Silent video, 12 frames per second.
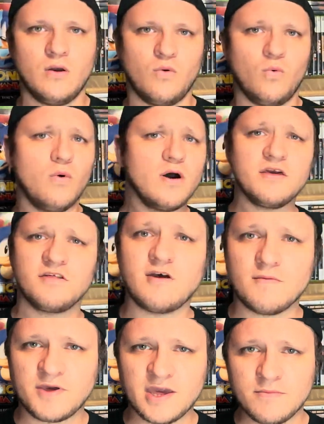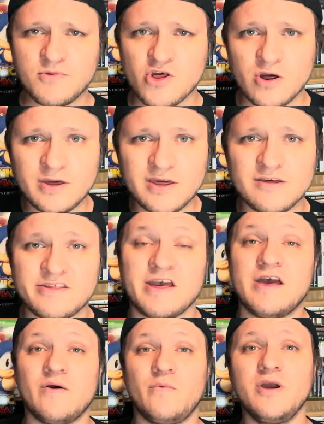What is up, Game Junkies?
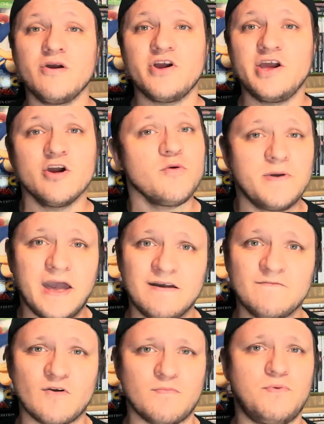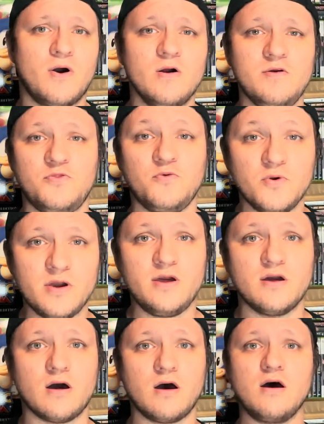We are here back for part 3
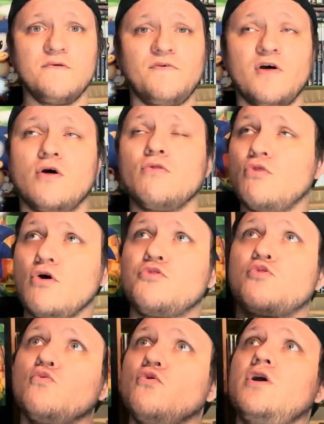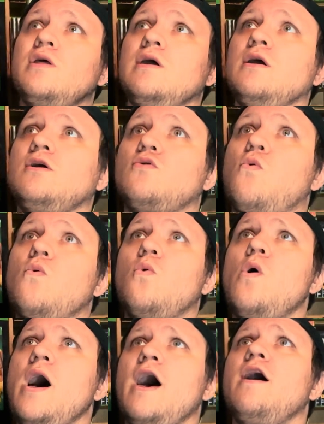of the 3D
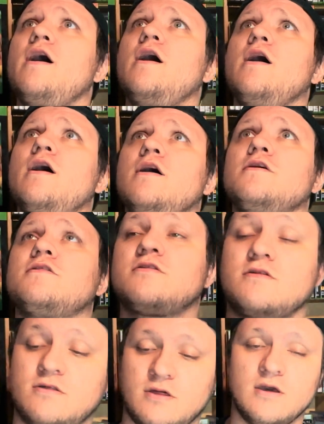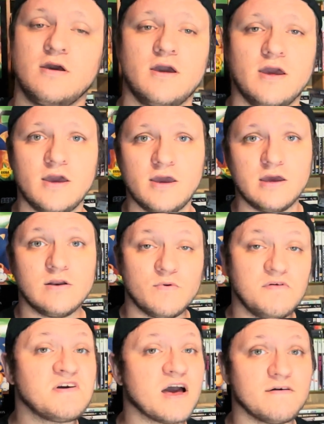Quest. And
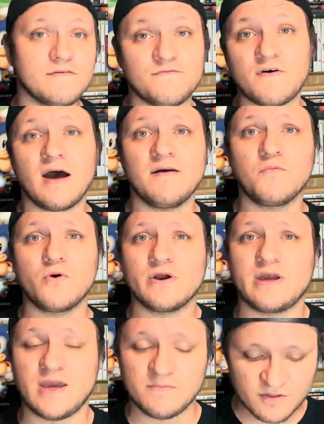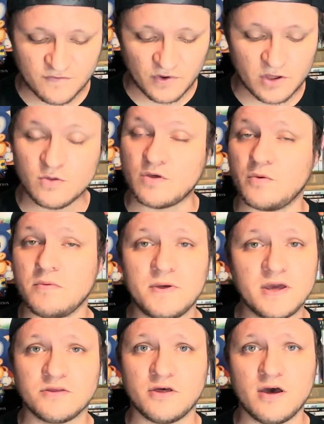we've got 5 more games for you that we
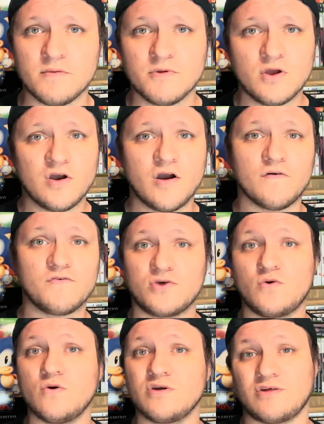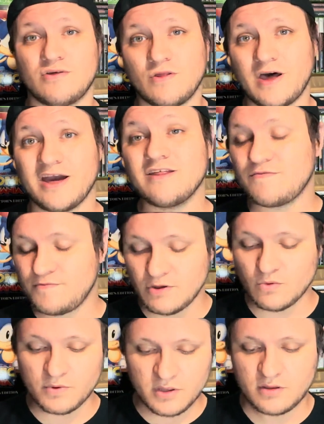picked up over the course of the last
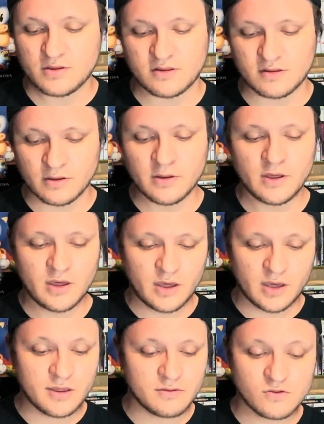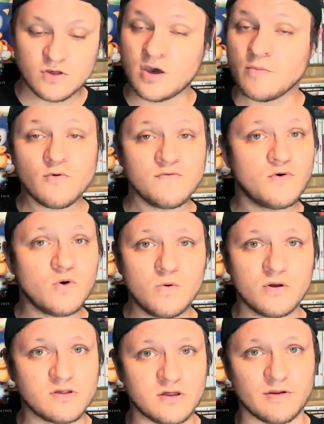few weeks. And there's a couple of cool
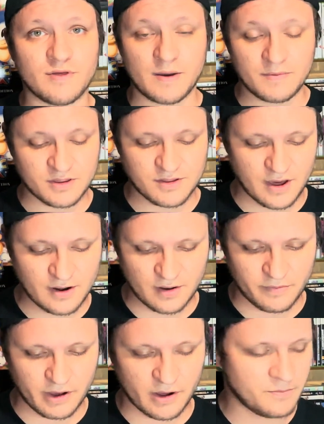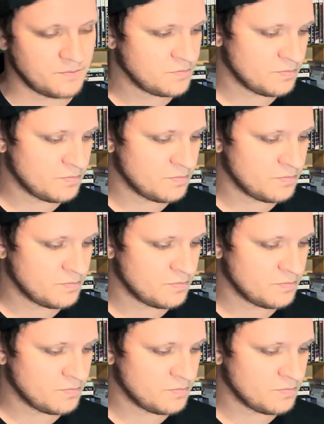ones here that I'm excited about.